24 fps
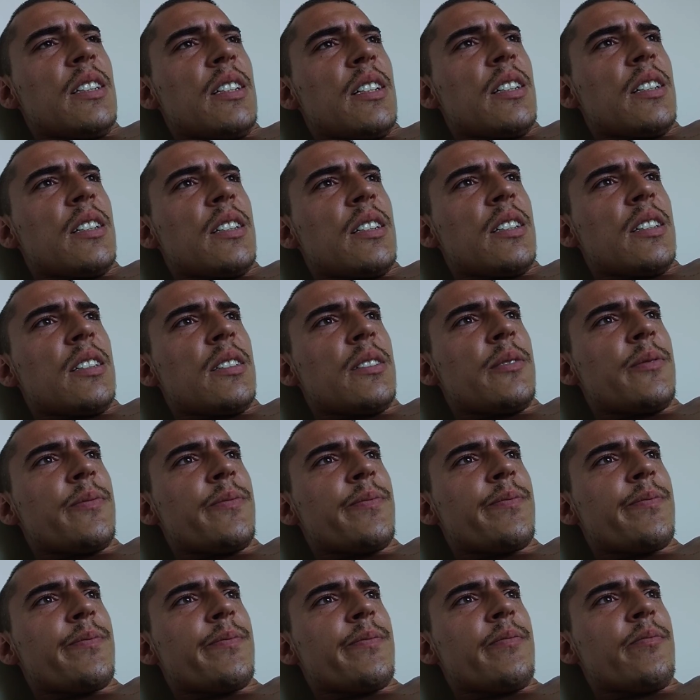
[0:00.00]

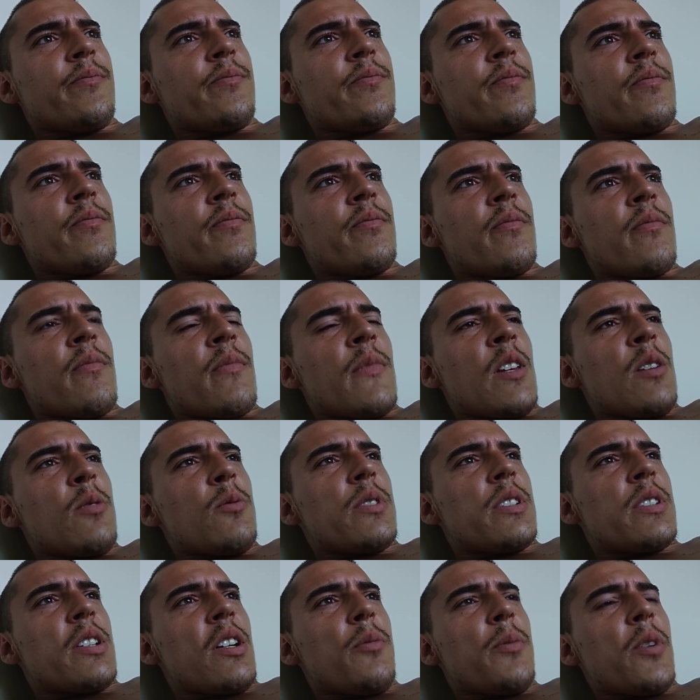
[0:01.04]

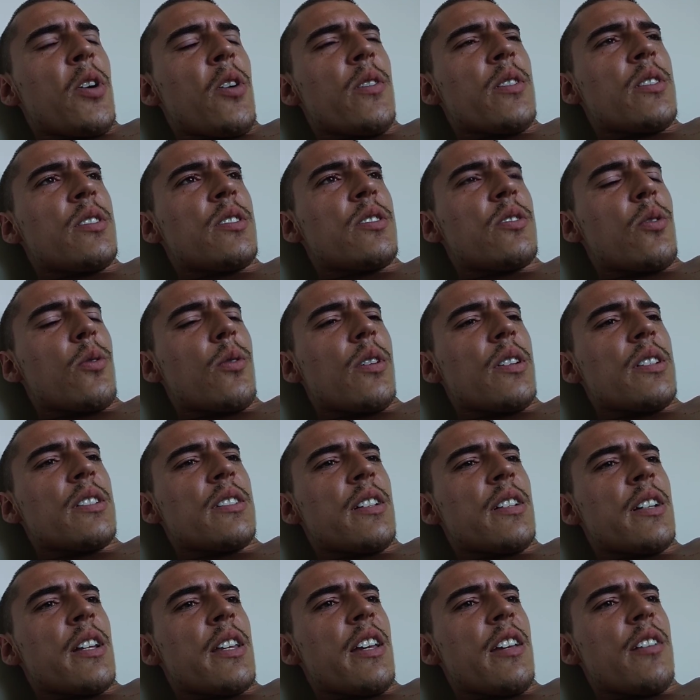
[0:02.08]
was telling me all these stories, and
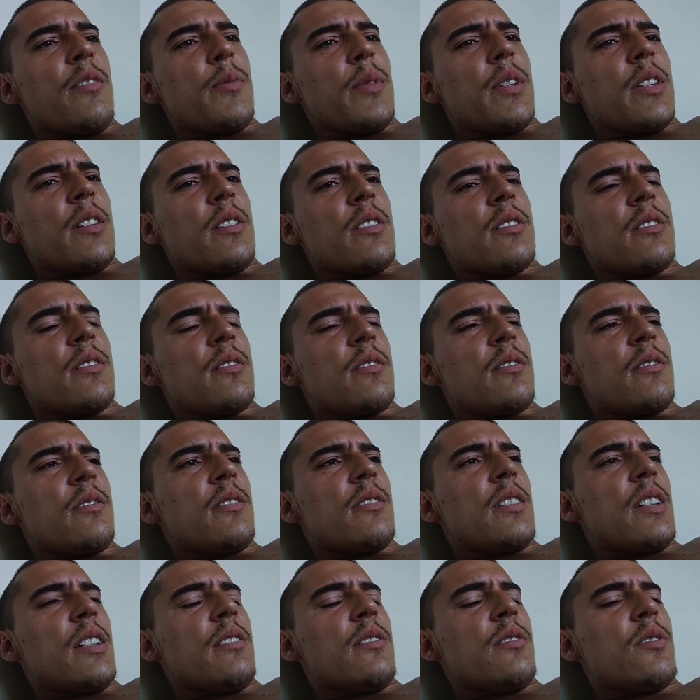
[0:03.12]
then he gave me this.
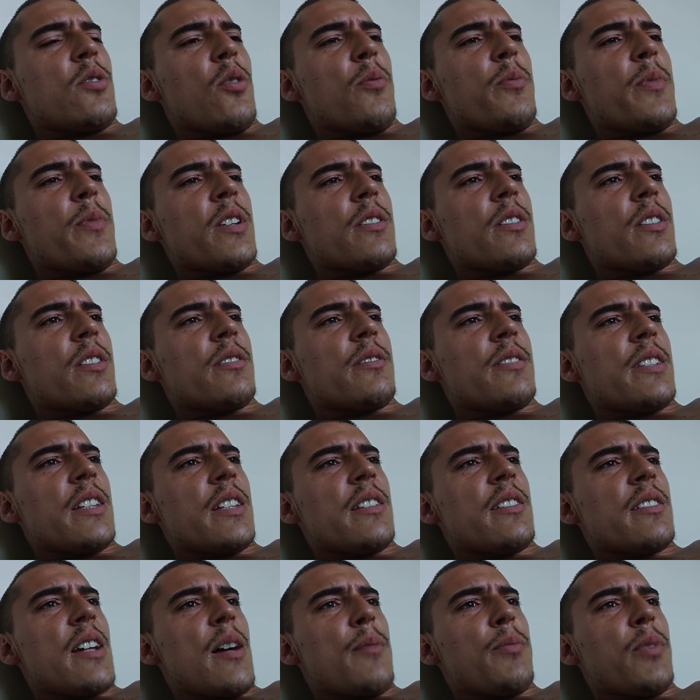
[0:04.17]
He told me to get
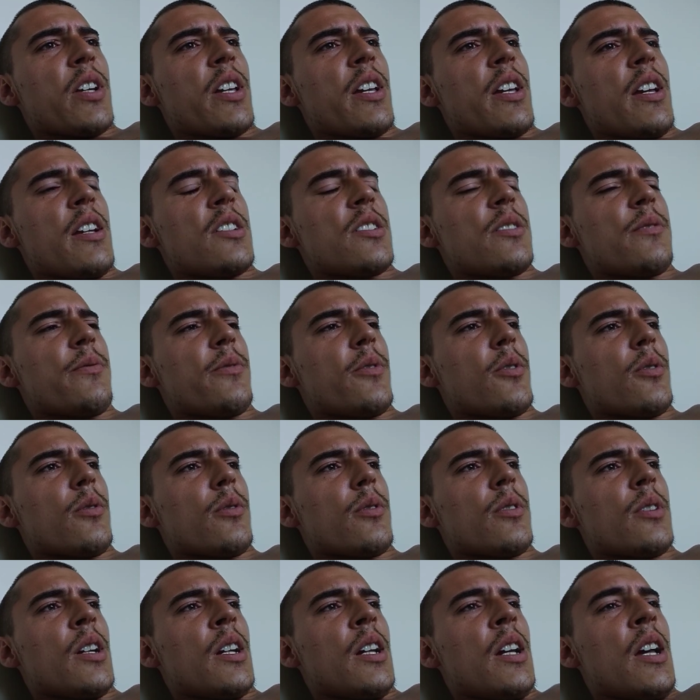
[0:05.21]
this application
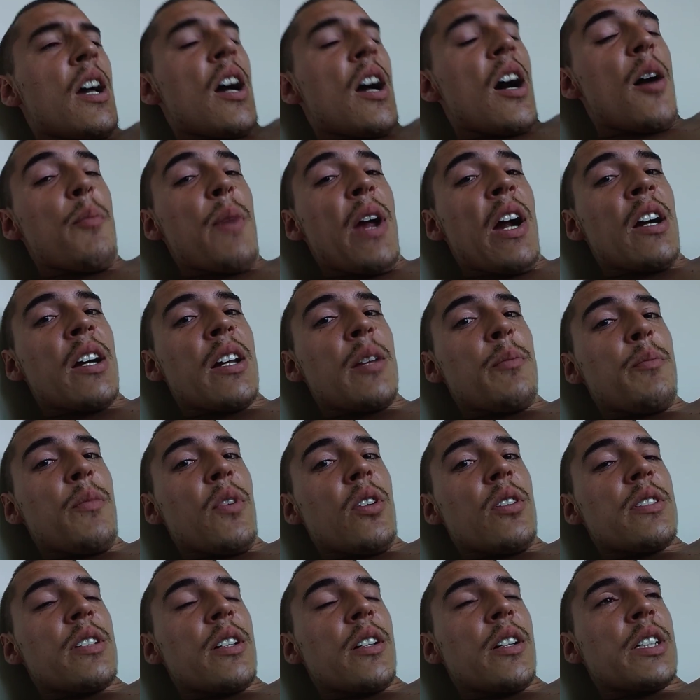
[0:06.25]
for American
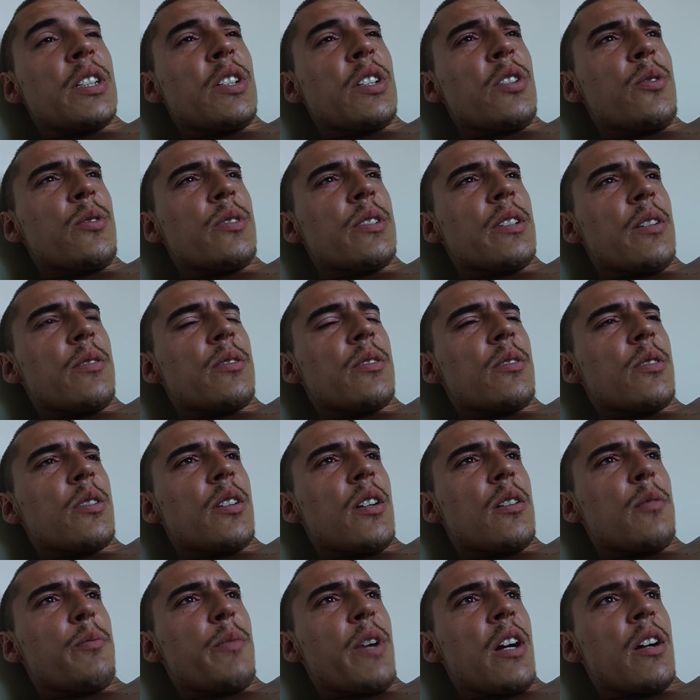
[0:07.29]
Military News, and I was looking
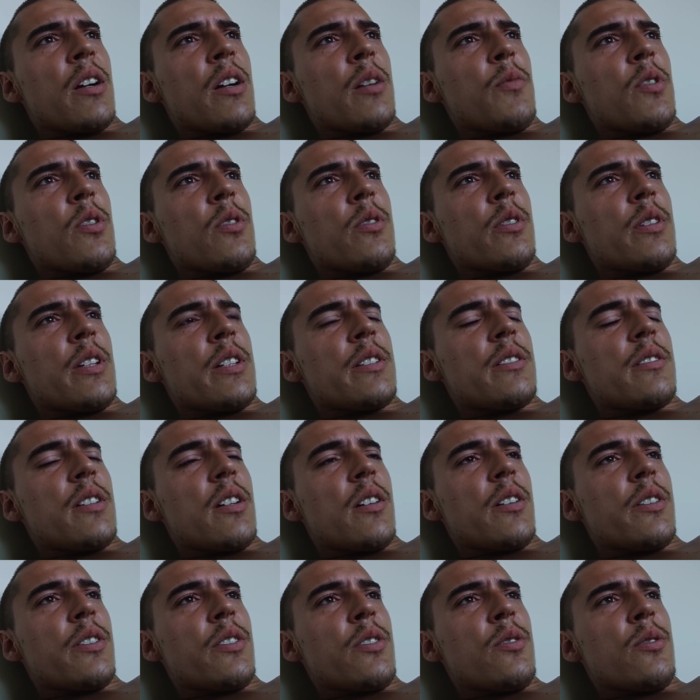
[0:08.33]
on American
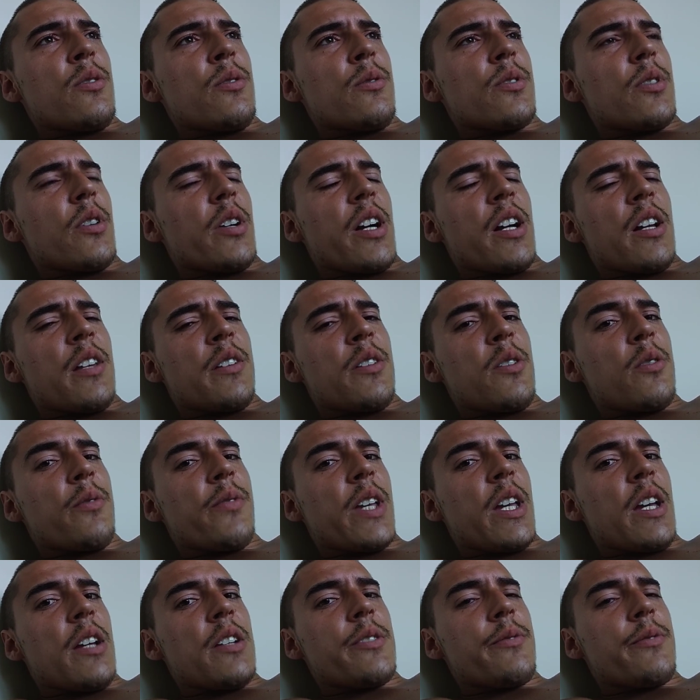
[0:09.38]
Military News, or I got a
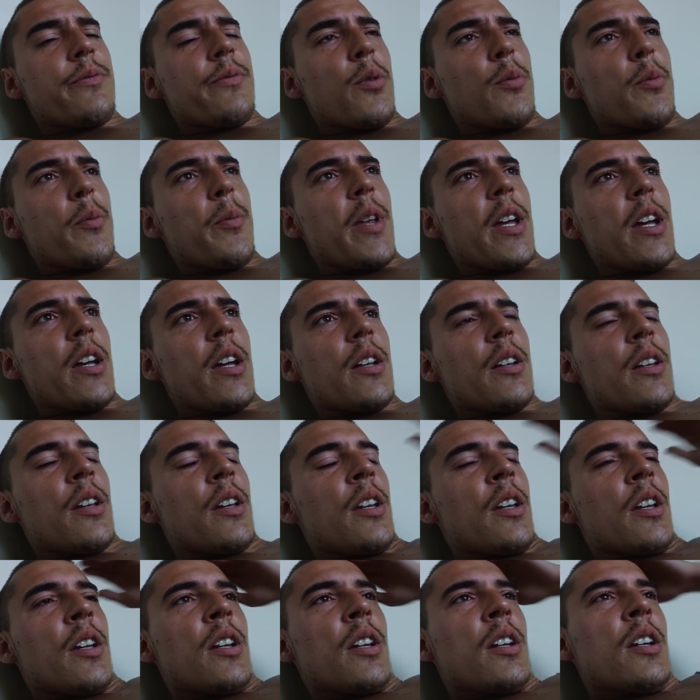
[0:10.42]
notification from him that
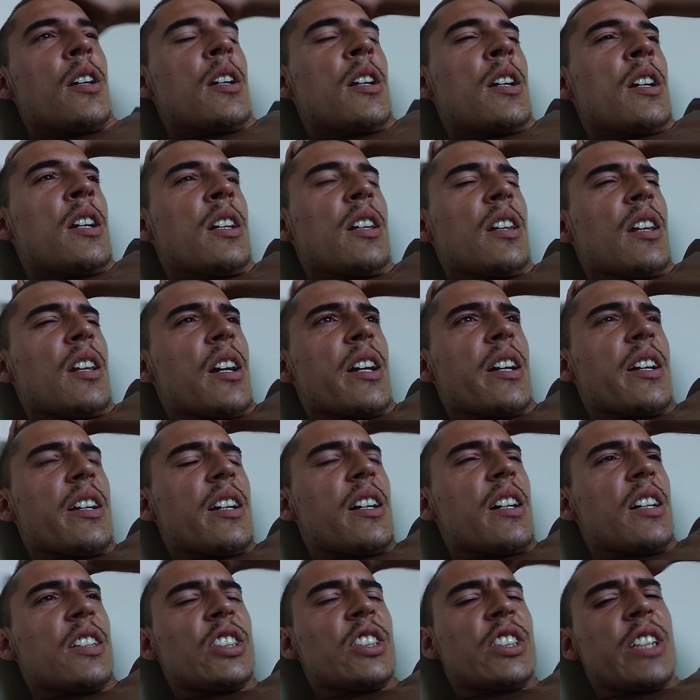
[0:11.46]
like
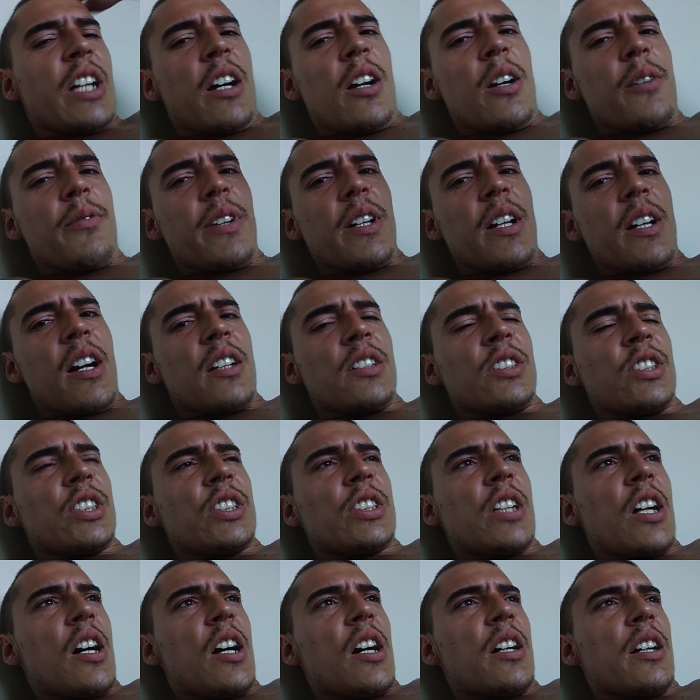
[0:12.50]
a sheriff had gotten
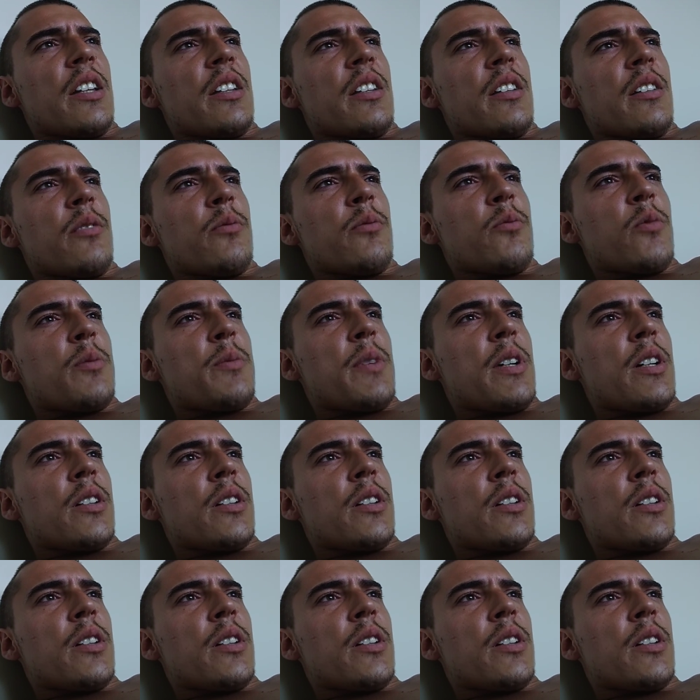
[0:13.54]
shot, and then one of